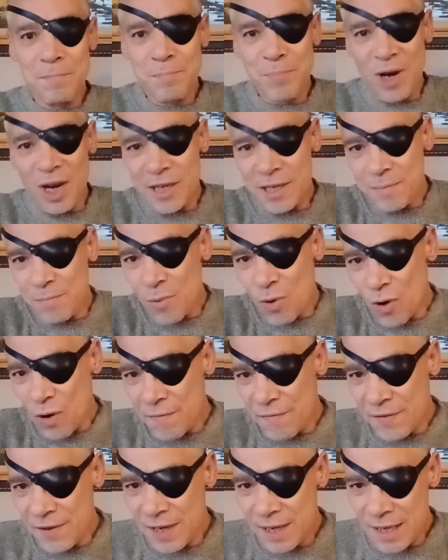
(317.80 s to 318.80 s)
body
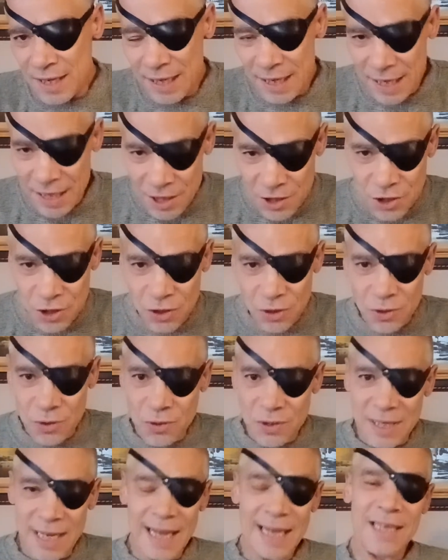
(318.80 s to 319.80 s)
morphia
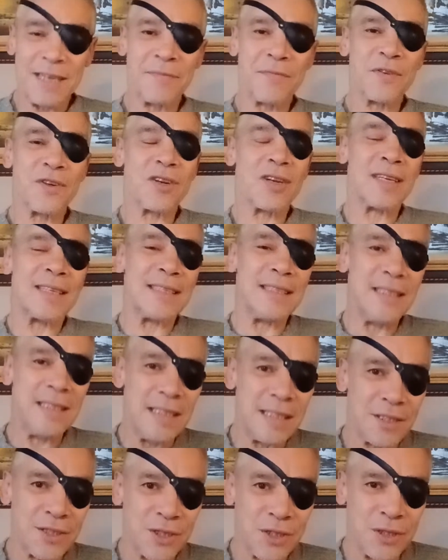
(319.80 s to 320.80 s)
issues, and if they're not
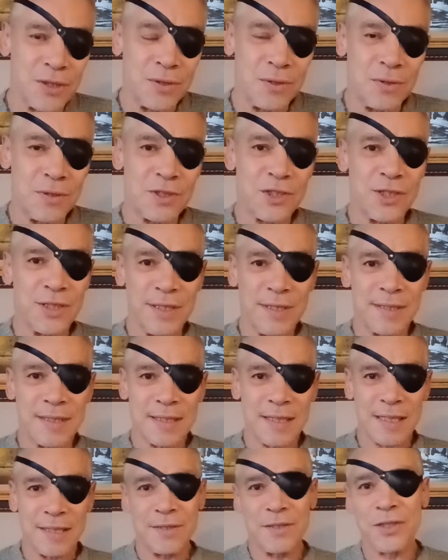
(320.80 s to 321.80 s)
issues, she's
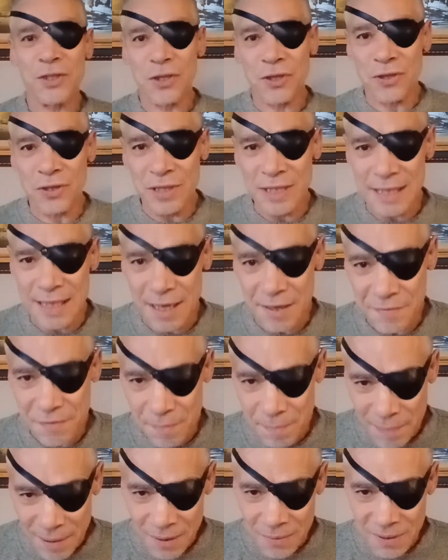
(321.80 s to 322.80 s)
concerned enough
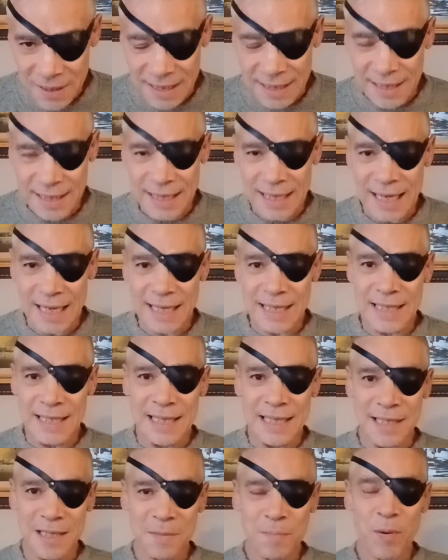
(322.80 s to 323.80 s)
about it that it
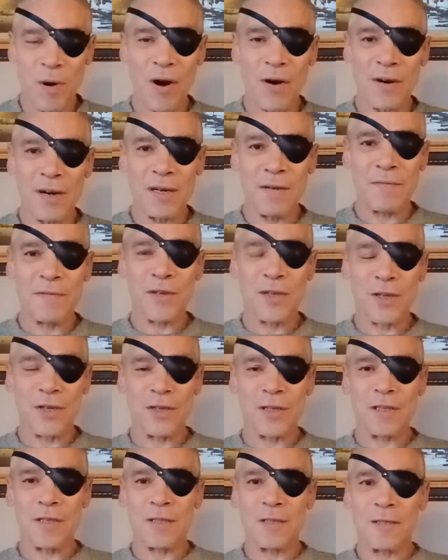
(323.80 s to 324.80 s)
is part of
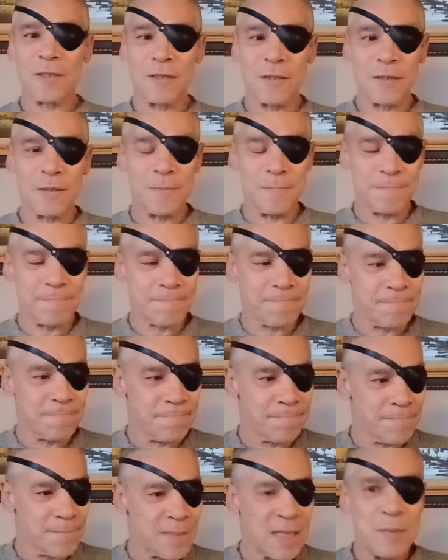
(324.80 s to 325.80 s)
her
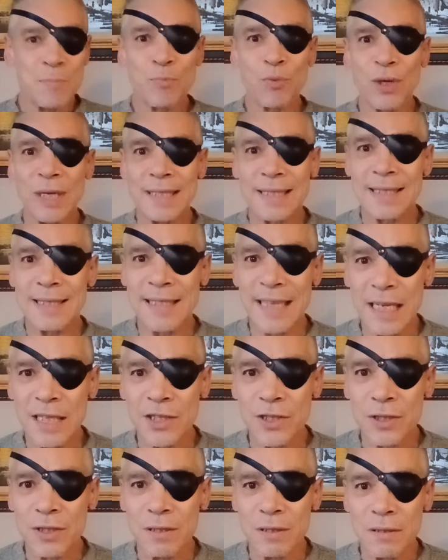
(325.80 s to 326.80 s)

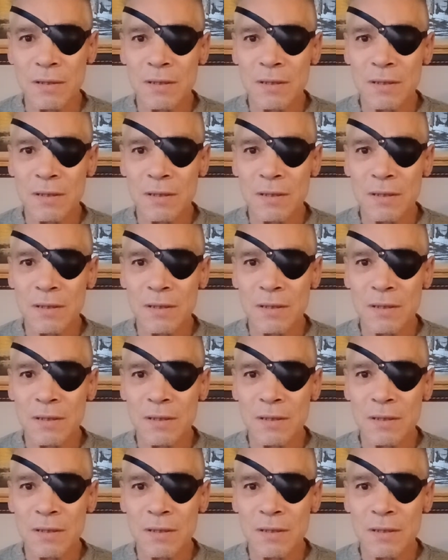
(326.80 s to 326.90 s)
presentation.